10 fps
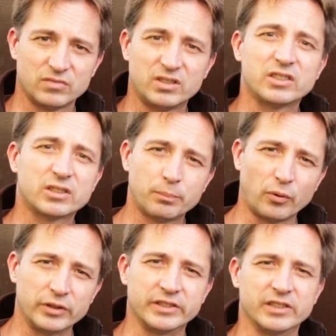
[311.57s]

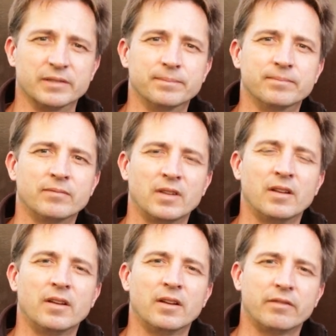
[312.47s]
Disappointing.
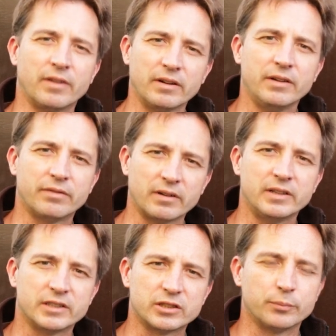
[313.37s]
Very,
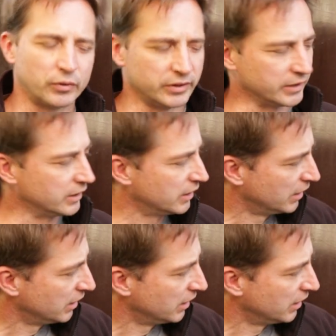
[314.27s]
very disappointing.